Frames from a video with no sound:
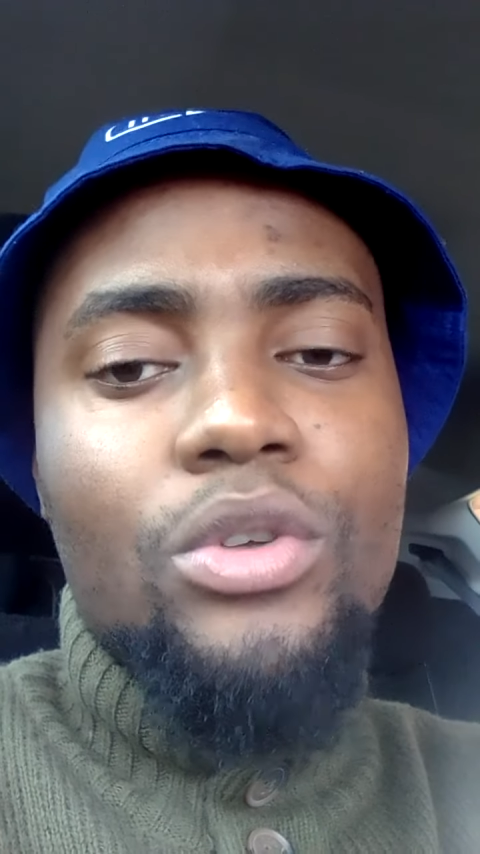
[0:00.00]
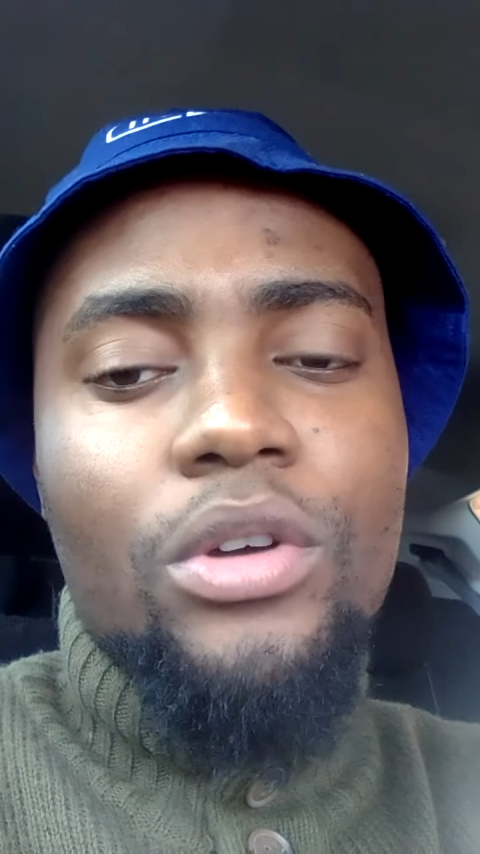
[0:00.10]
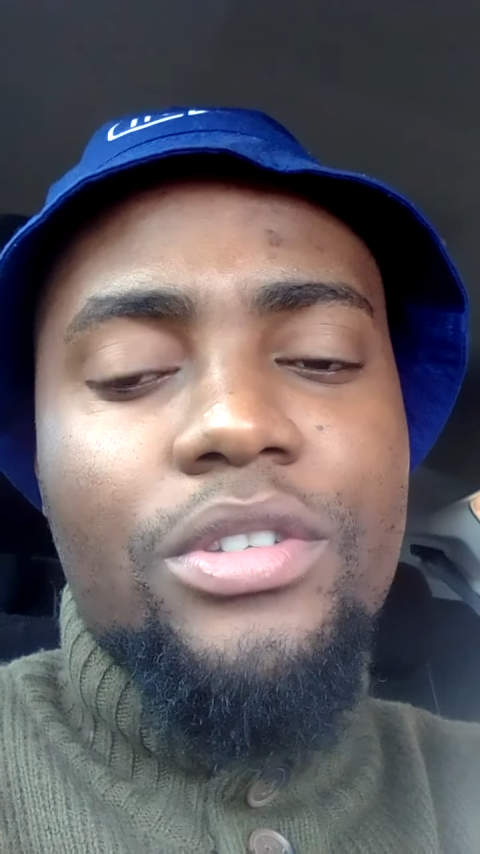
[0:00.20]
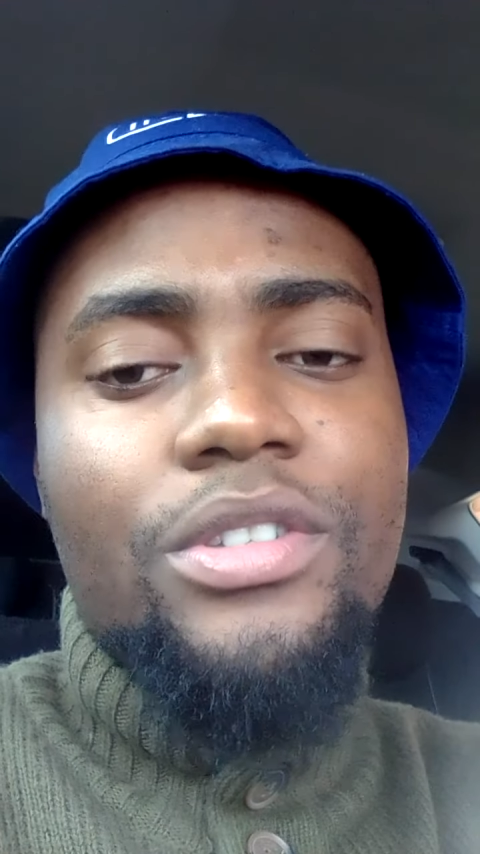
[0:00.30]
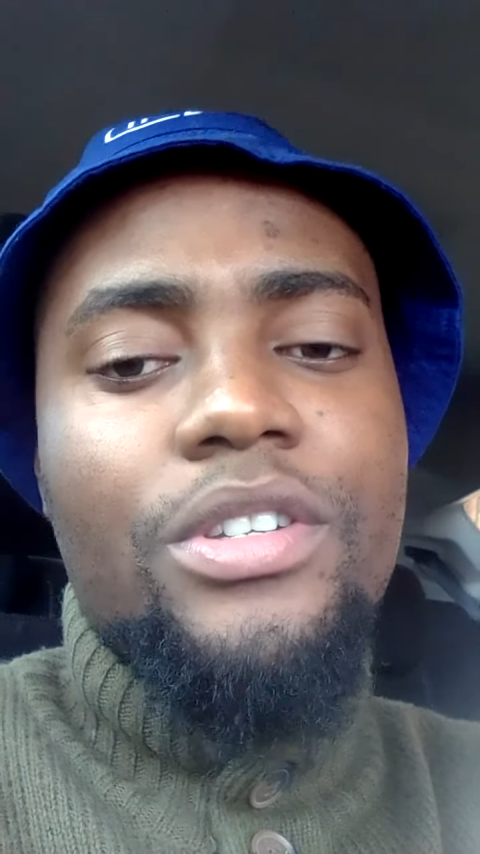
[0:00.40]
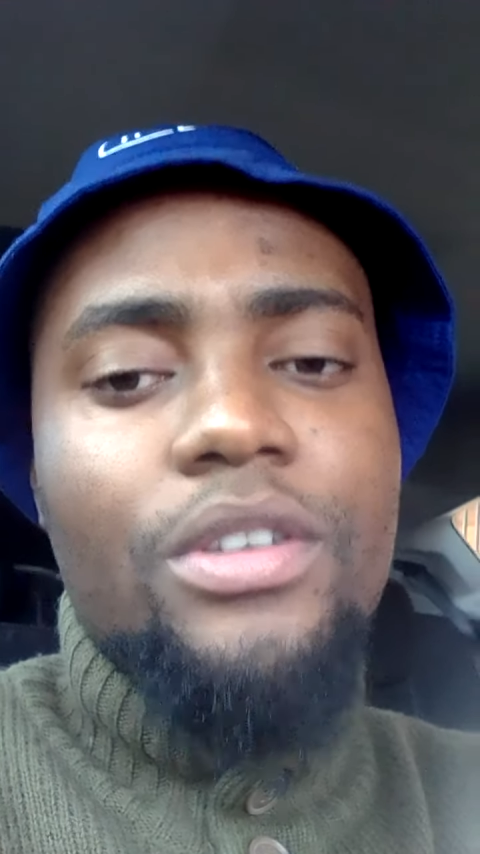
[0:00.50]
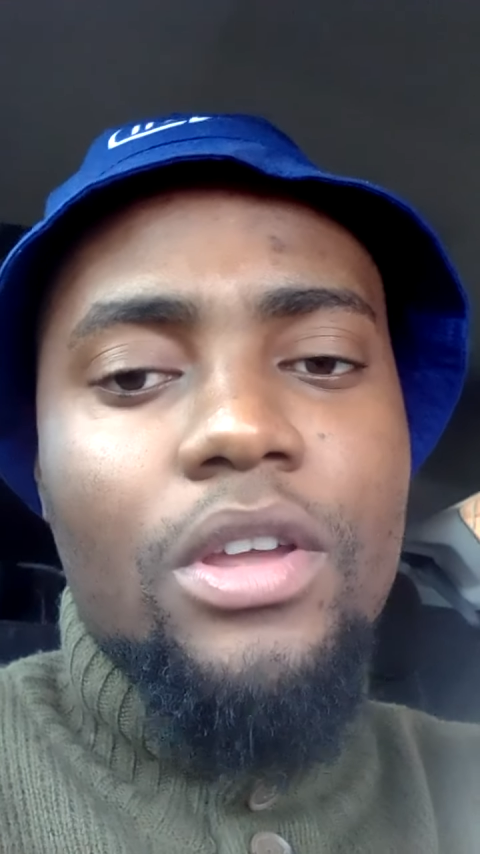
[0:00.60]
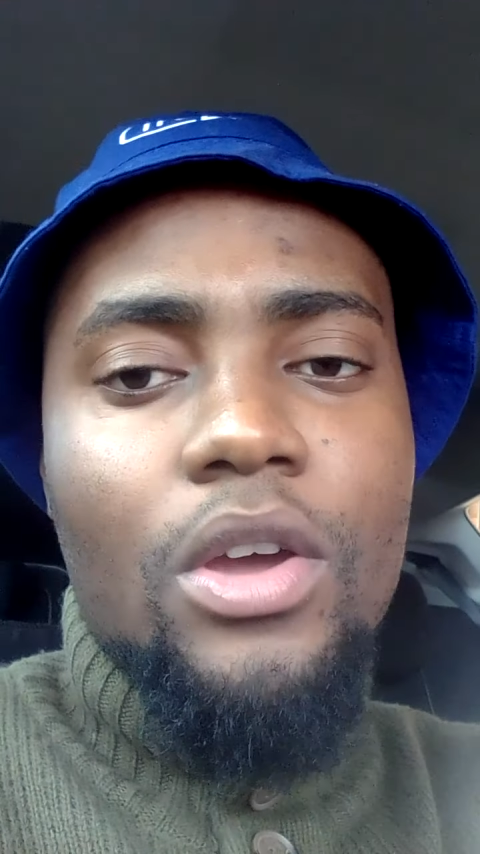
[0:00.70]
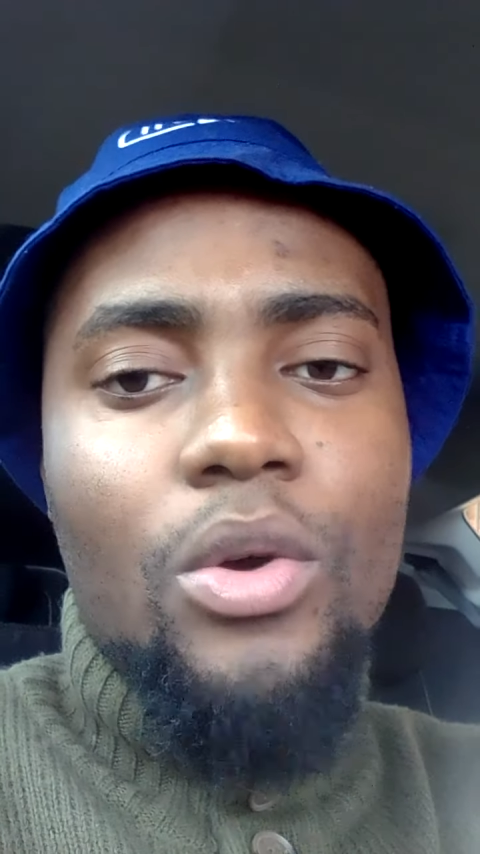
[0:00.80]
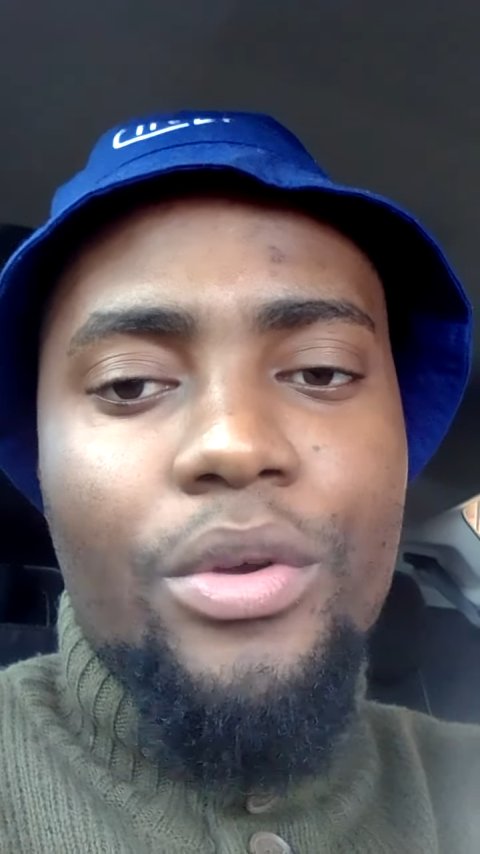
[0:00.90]
oxygen
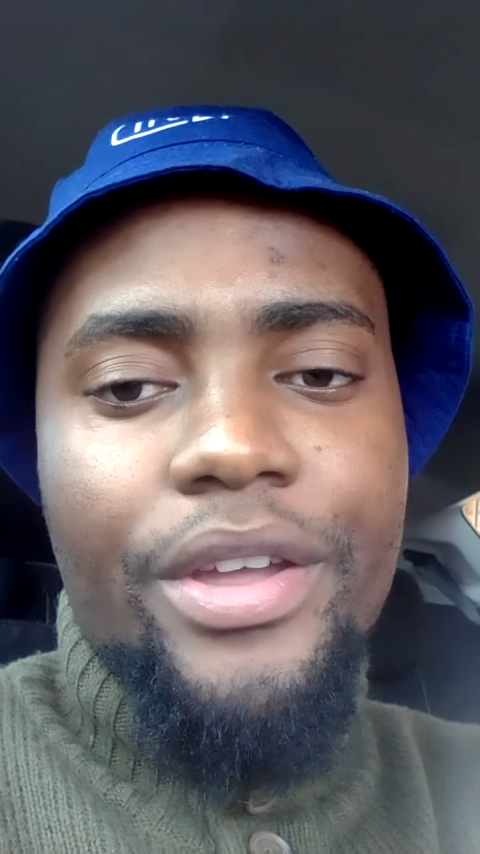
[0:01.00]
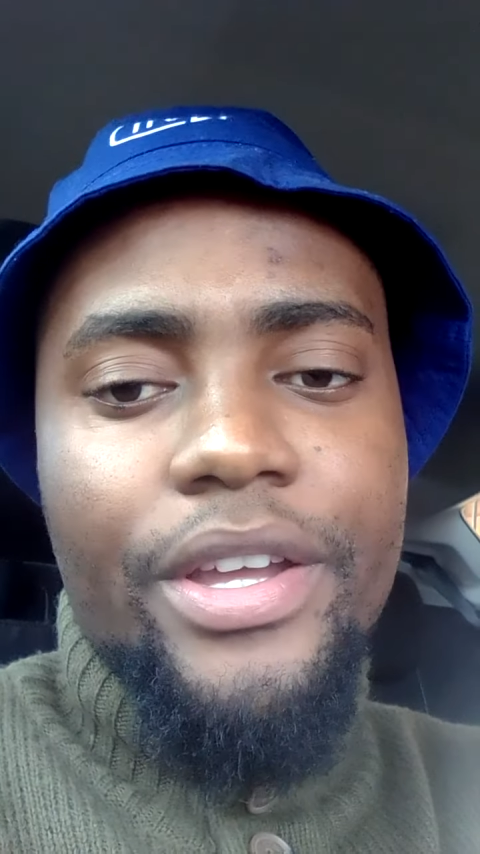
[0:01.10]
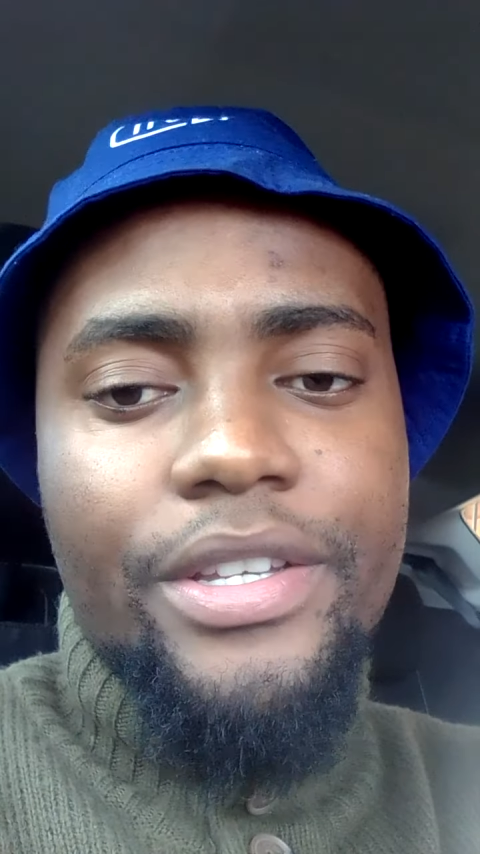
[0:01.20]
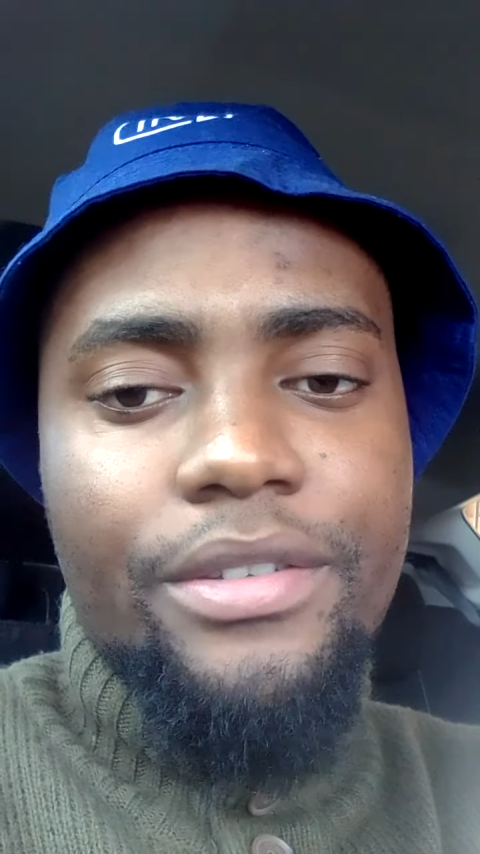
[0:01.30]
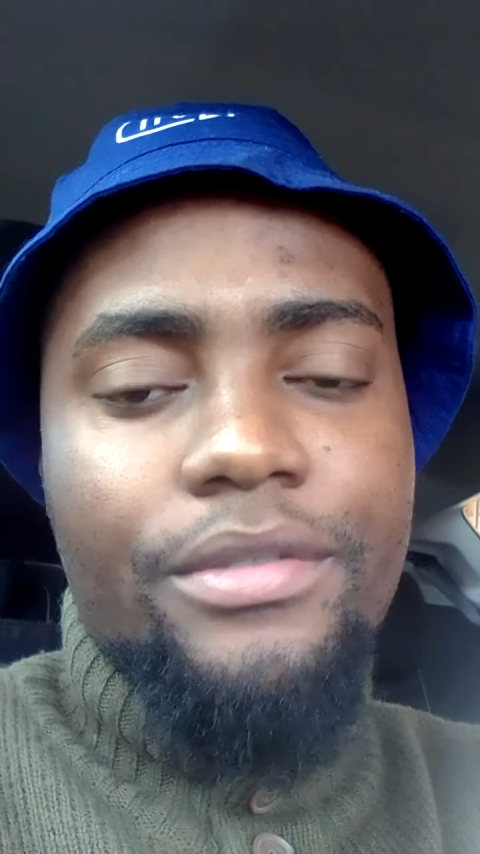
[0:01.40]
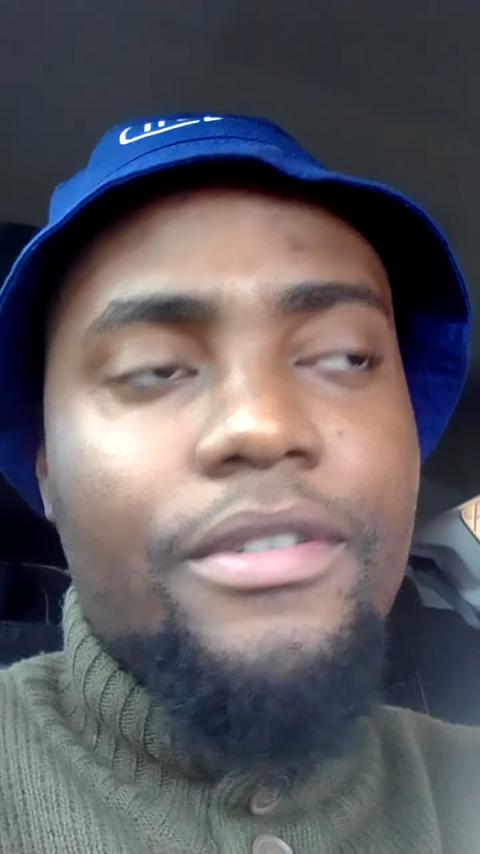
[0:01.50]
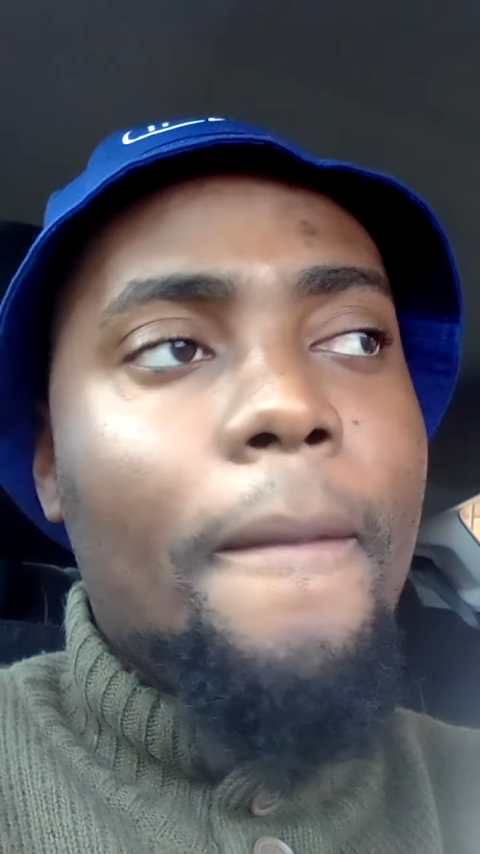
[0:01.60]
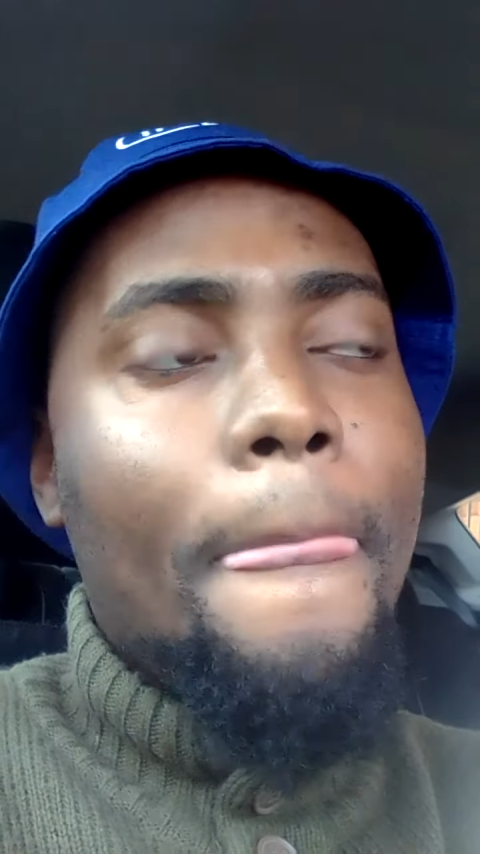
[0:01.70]
negative,